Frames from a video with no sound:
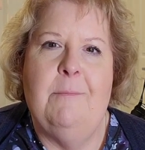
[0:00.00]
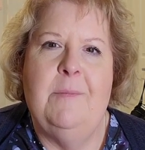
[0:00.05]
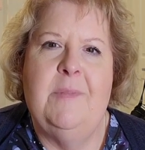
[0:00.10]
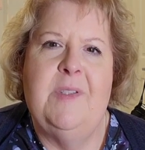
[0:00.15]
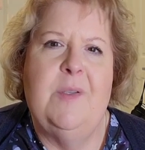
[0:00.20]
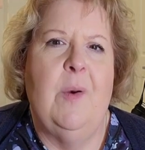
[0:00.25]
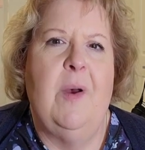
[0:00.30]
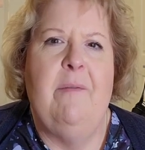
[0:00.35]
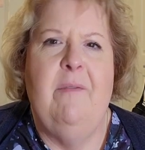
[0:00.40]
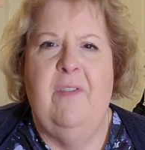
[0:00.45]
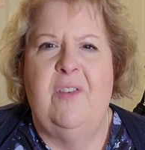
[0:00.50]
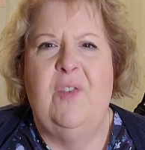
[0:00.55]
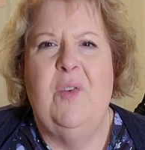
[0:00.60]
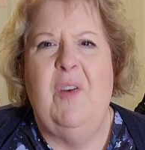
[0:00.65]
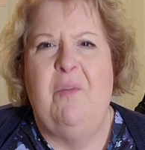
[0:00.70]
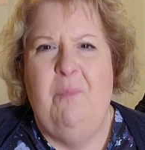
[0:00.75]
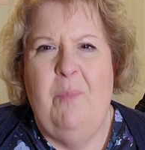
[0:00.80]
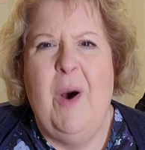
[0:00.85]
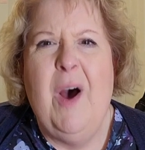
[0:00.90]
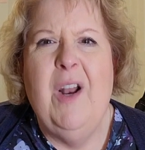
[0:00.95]
So I've
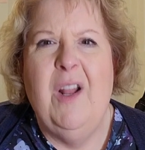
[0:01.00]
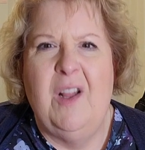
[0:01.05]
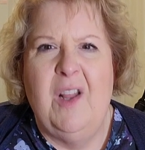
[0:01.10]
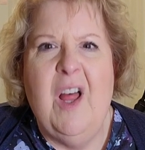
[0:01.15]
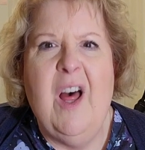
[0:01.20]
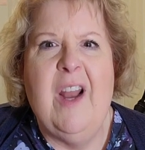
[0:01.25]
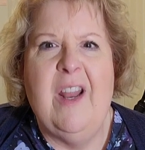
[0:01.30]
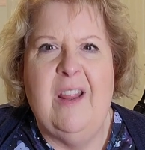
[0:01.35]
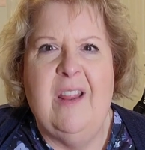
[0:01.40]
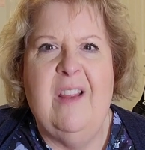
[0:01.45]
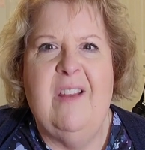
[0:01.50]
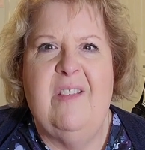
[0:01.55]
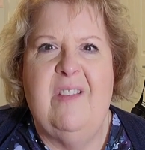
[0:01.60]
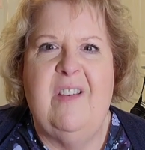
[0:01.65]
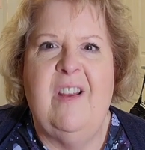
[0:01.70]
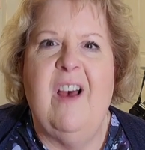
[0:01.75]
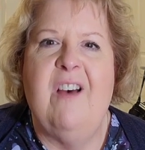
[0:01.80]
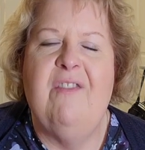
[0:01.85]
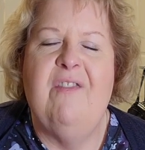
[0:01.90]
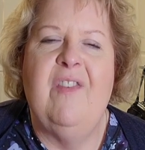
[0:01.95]
bought a lot of this
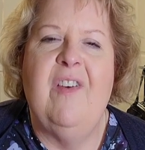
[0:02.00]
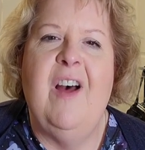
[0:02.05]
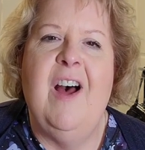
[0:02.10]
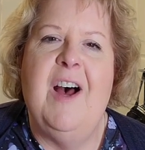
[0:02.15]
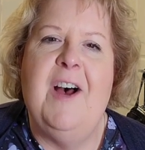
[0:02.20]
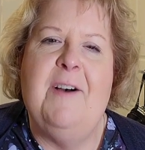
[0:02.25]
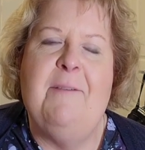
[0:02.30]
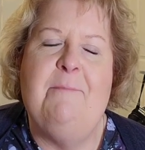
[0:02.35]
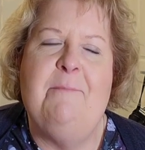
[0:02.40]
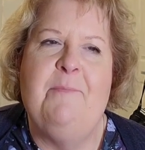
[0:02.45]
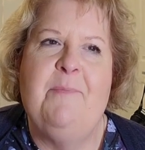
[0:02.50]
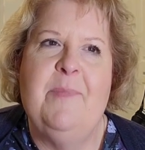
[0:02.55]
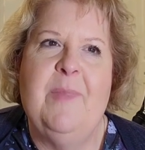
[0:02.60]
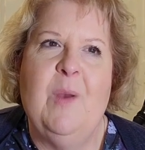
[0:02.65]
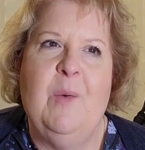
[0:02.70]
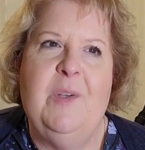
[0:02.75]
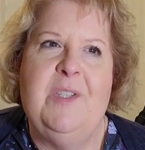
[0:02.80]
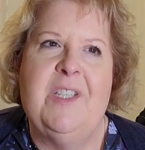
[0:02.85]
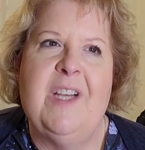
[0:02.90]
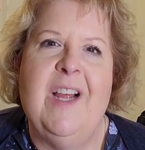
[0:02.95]
stuff,
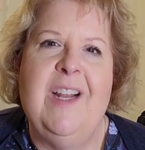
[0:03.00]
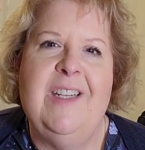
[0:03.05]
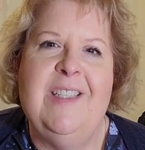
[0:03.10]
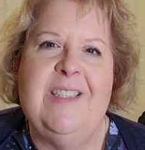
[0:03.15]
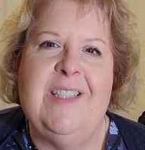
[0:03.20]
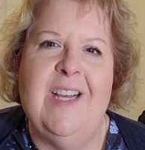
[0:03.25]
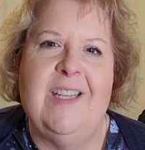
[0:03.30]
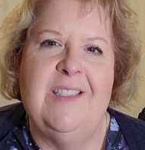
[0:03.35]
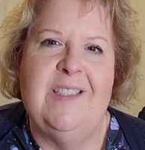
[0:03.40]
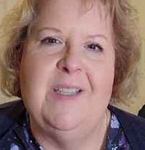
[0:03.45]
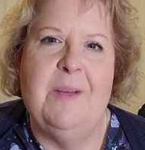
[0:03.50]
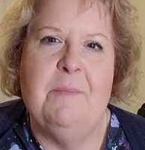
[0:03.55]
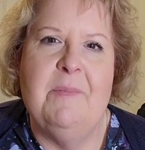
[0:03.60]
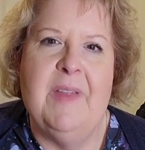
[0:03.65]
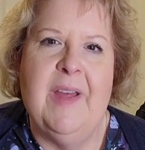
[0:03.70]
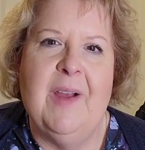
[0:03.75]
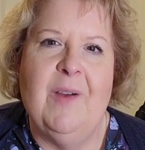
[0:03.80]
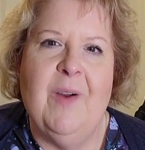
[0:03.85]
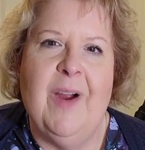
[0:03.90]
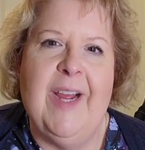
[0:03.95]
which kind of says
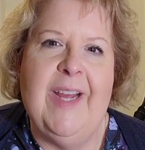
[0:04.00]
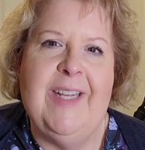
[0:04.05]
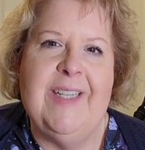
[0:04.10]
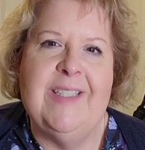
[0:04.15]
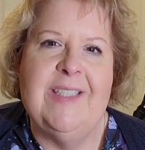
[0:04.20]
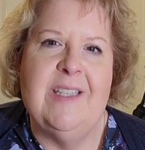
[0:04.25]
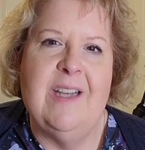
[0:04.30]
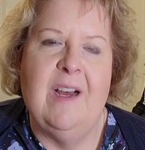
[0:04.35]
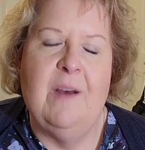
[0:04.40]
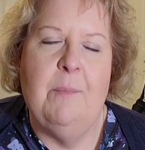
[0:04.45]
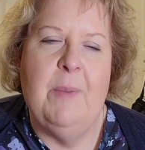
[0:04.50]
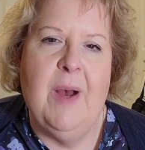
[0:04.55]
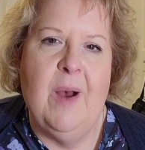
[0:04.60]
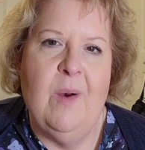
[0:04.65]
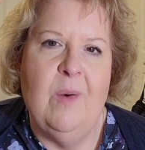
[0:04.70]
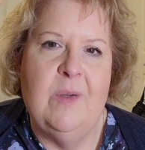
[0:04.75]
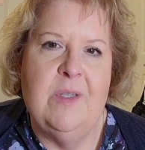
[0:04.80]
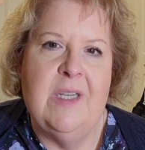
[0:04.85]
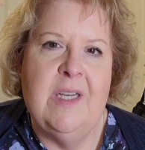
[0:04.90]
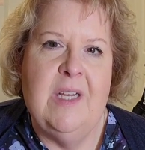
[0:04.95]
something, right,
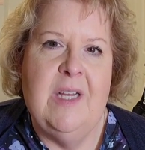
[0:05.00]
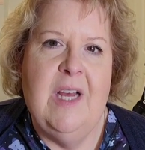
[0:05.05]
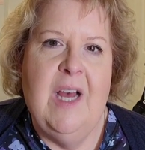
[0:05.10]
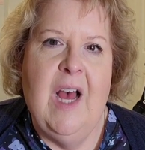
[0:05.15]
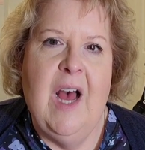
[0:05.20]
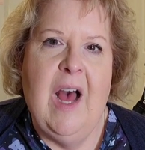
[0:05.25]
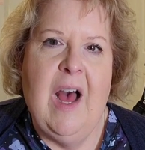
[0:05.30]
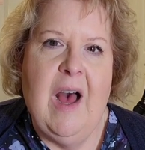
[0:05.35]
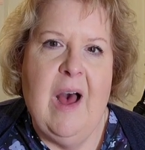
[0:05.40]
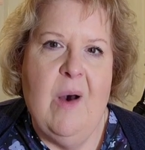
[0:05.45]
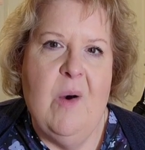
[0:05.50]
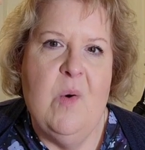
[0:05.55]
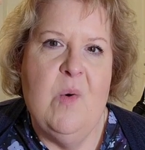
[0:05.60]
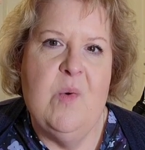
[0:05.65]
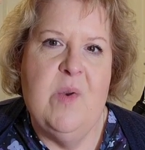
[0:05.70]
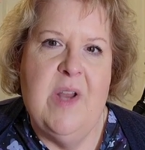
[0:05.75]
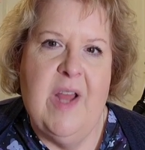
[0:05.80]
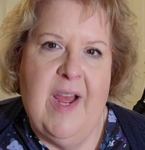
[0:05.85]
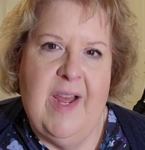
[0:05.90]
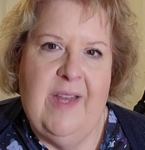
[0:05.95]
about
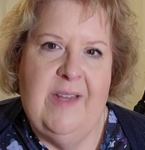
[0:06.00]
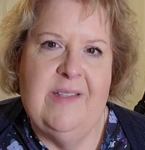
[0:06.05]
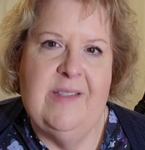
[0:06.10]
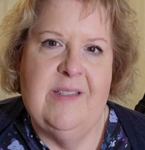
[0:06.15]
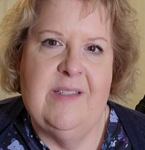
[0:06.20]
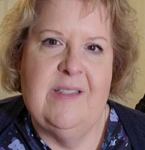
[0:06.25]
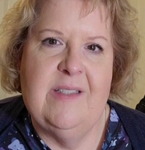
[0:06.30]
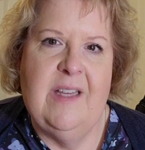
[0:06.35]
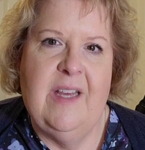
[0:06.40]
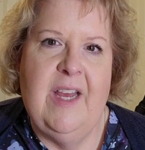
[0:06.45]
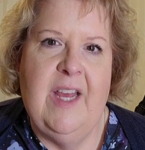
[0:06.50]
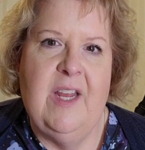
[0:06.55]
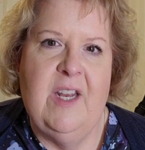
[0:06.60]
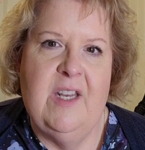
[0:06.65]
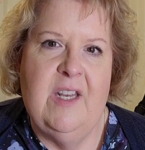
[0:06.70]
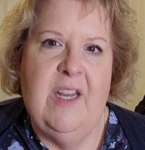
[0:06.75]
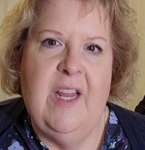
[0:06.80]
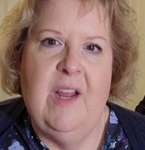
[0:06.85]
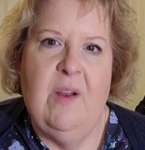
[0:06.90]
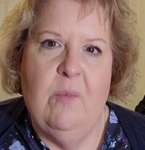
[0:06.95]
how nice
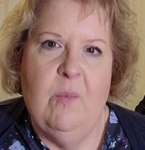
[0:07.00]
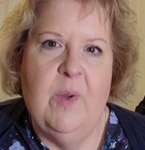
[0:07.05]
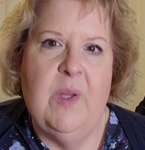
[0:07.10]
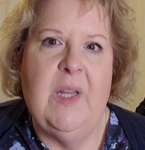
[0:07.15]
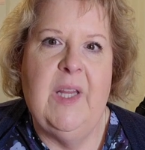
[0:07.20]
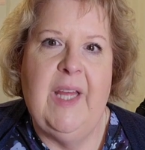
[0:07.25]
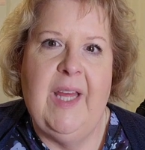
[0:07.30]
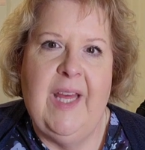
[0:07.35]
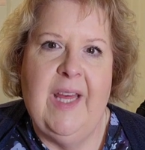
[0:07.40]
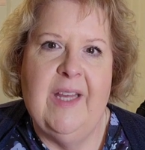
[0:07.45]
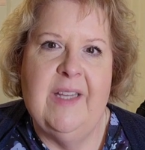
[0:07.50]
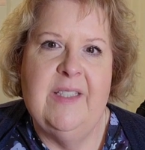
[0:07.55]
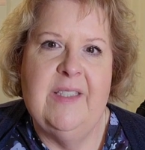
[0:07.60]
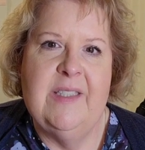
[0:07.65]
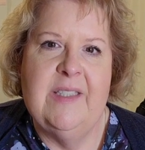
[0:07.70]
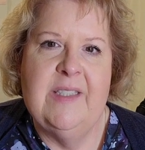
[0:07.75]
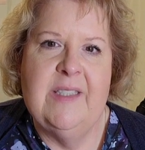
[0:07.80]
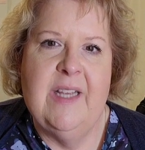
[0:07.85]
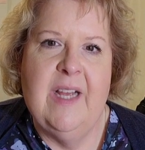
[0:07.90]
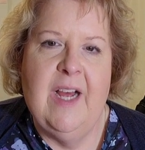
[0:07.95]
it really
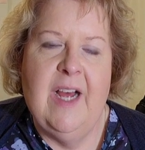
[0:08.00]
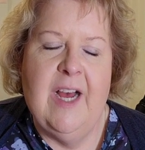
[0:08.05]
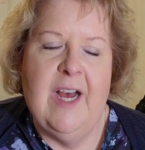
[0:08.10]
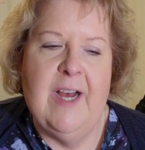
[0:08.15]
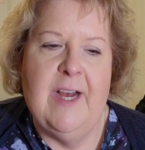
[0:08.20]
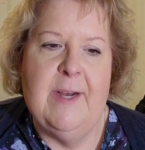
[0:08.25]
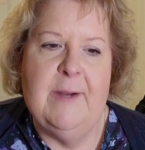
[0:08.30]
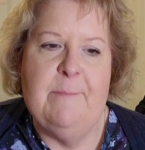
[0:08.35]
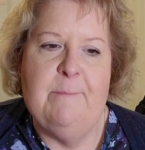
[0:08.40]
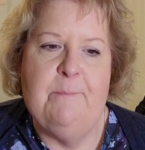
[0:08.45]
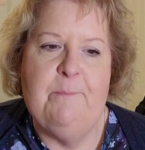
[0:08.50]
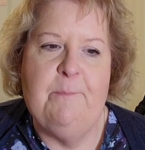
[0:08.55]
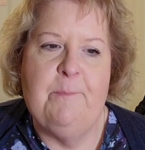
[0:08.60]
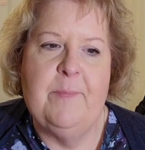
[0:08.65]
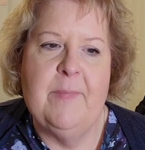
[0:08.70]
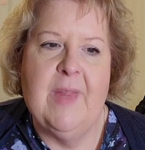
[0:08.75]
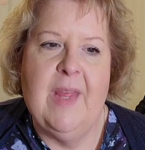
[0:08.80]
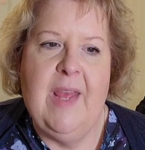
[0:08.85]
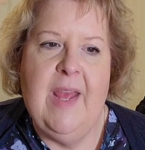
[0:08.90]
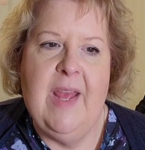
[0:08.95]
is,
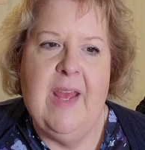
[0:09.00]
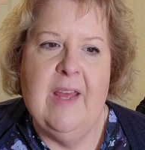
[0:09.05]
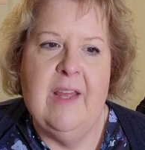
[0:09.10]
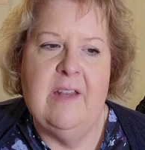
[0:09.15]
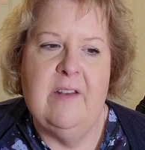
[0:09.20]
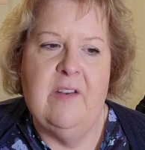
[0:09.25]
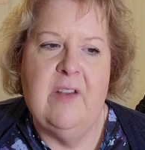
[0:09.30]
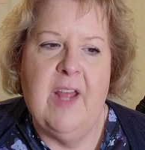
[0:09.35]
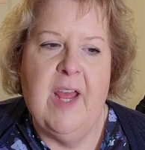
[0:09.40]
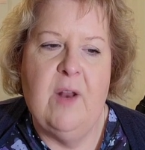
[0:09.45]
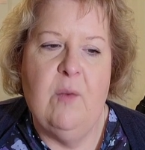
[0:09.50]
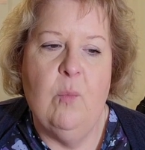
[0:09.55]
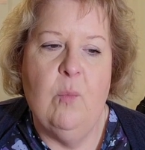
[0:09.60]
and